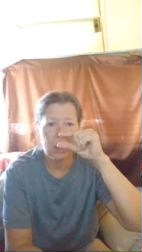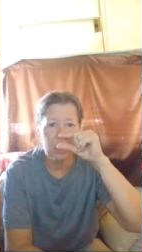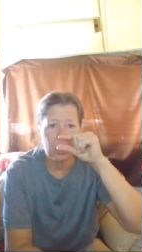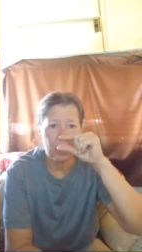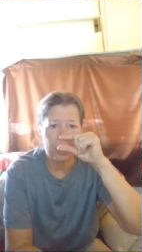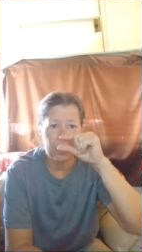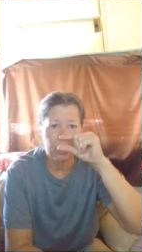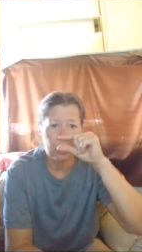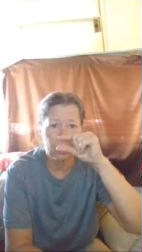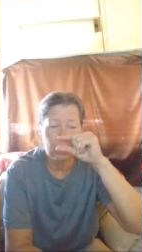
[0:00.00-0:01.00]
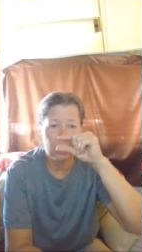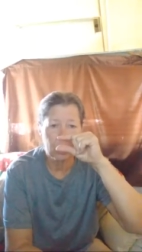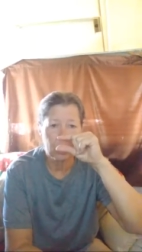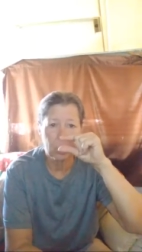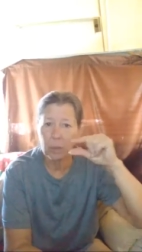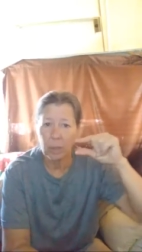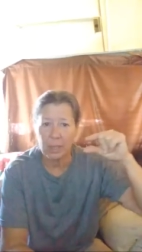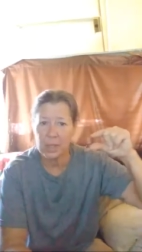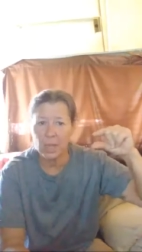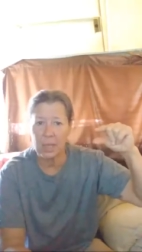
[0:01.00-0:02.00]
This much water.
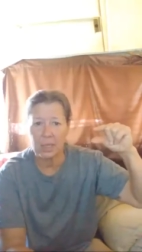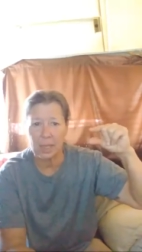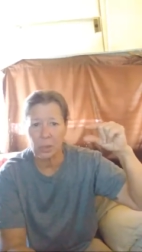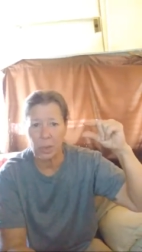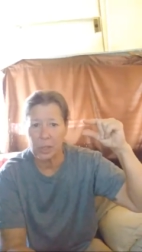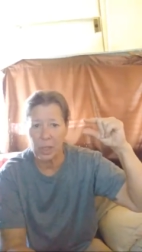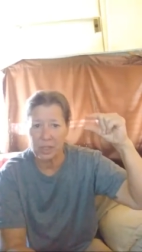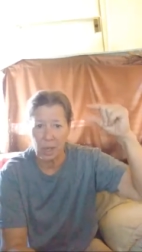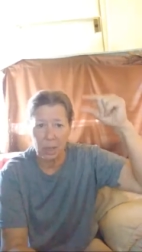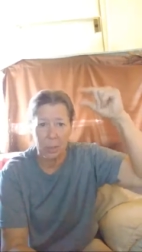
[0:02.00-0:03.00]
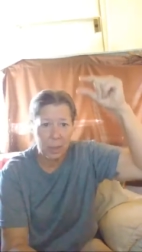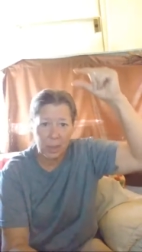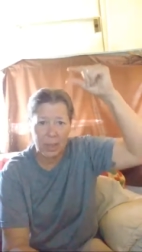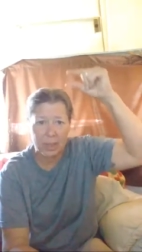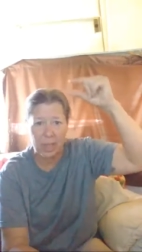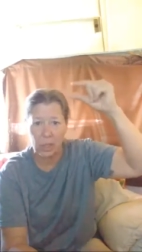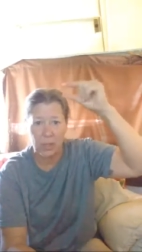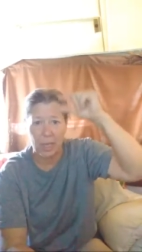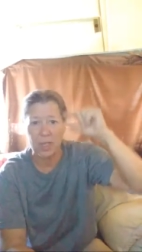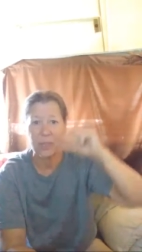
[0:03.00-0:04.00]
That's not an exaggeration. That's not a minimalization.
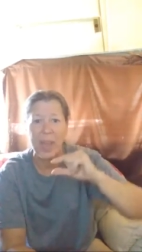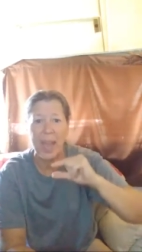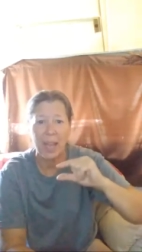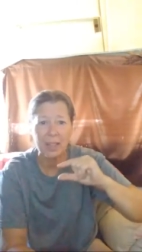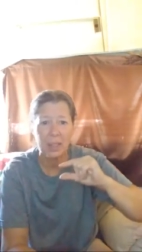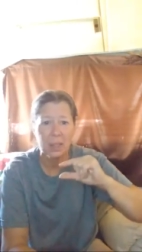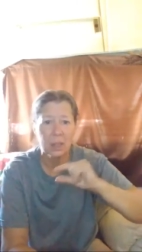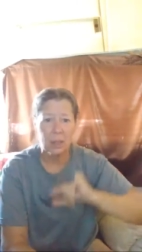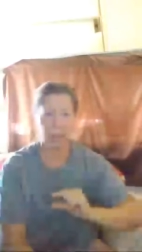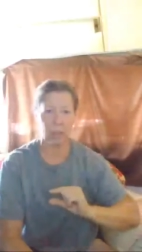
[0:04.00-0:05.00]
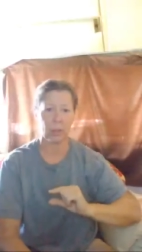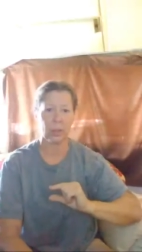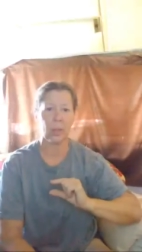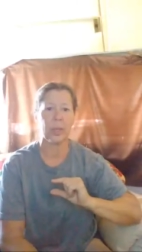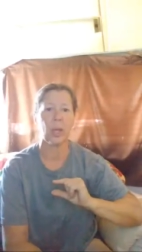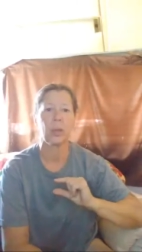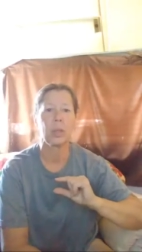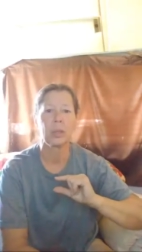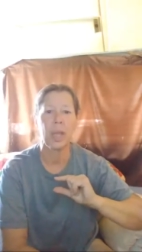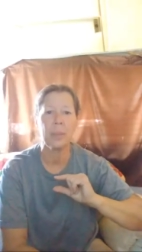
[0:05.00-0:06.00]
That is a fact. Here, there we go.
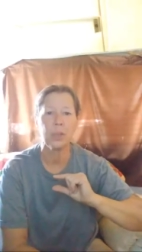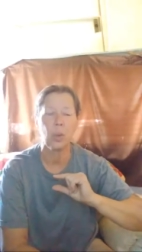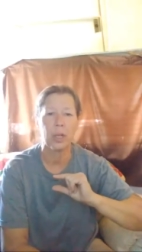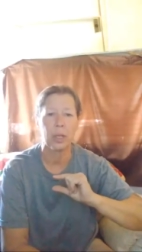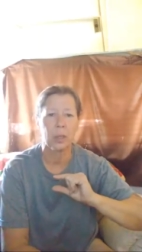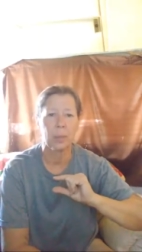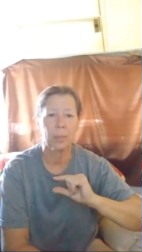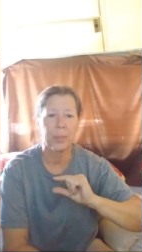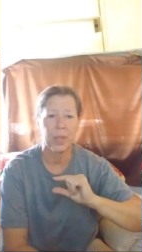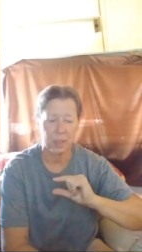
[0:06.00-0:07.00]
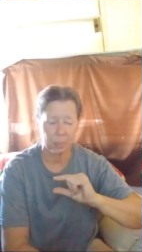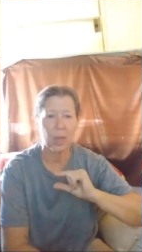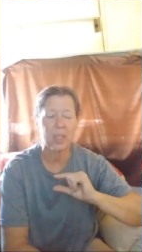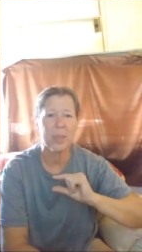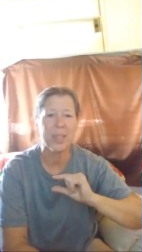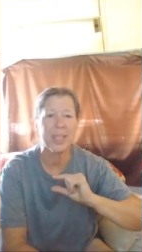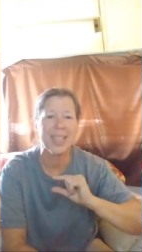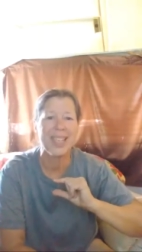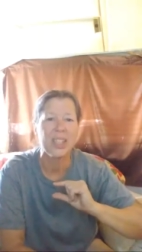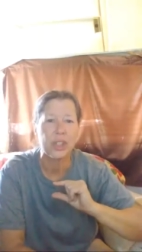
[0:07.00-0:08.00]
That much water. That's approximately
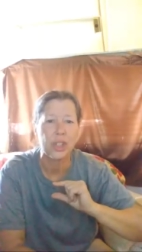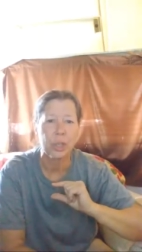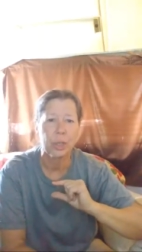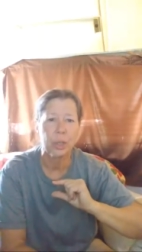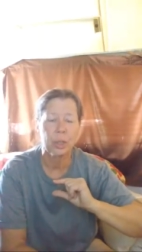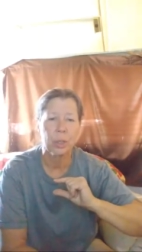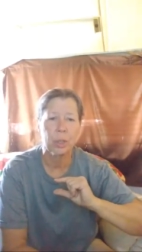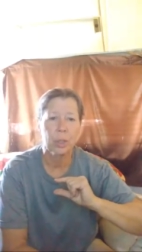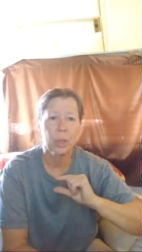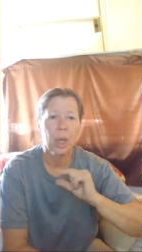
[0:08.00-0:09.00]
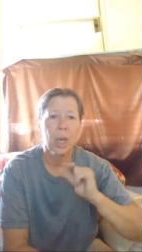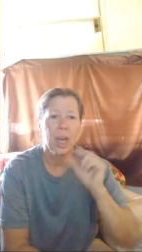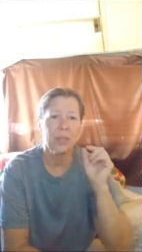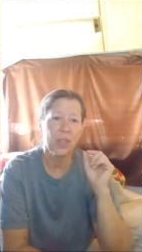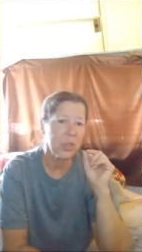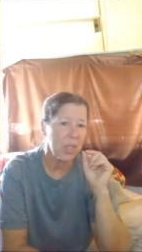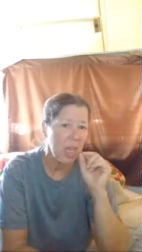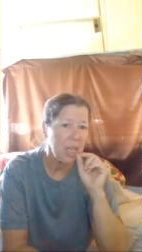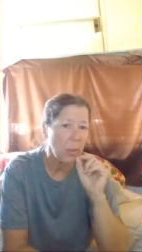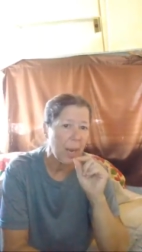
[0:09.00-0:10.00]
an inch. If there is
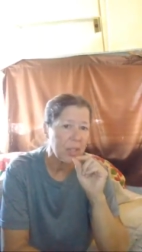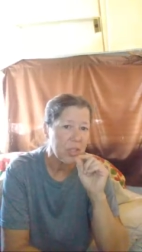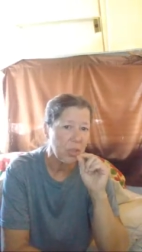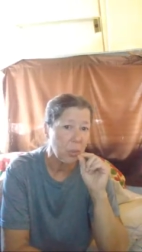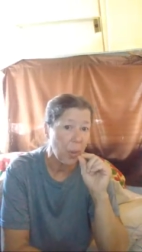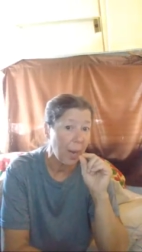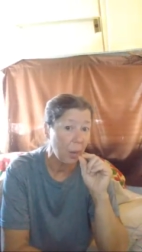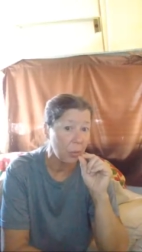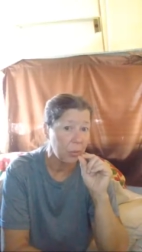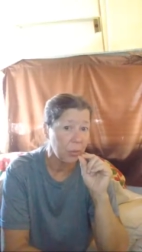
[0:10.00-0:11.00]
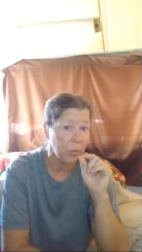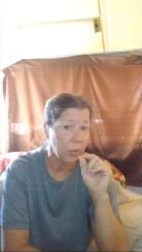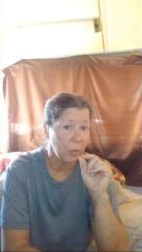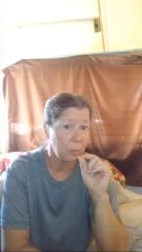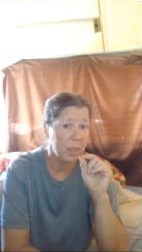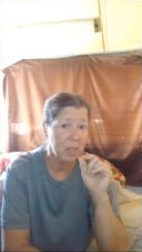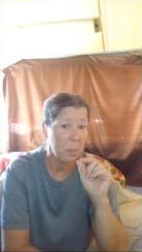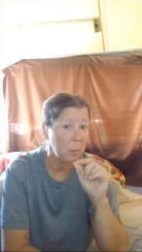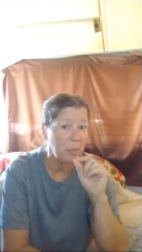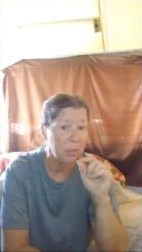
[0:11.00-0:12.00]
any grass on the ground,
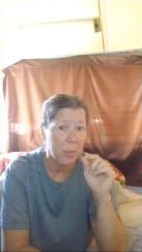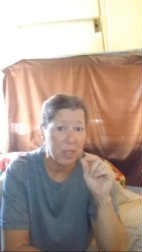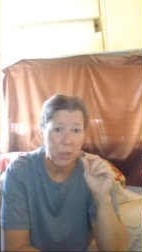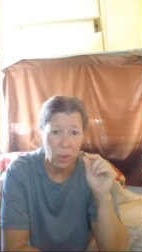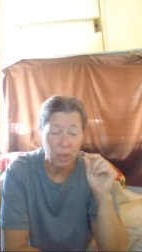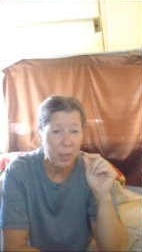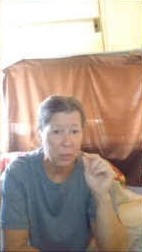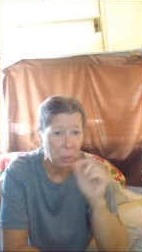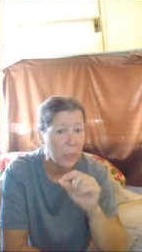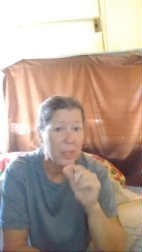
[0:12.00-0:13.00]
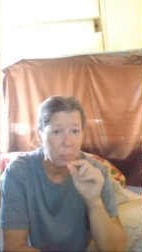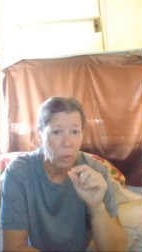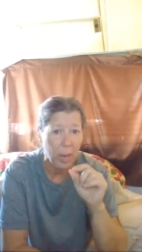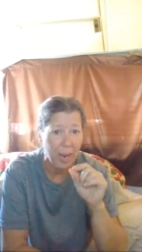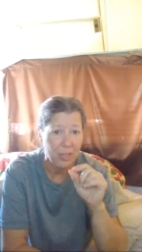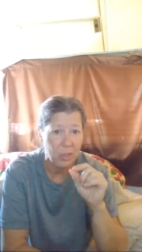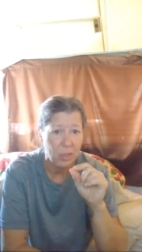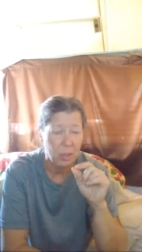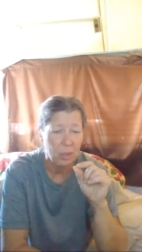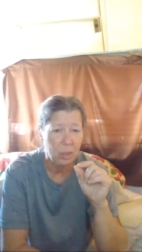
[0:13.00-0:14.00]
because people from next door have been throwing them
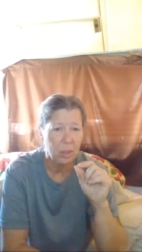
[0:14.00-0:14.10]
grass,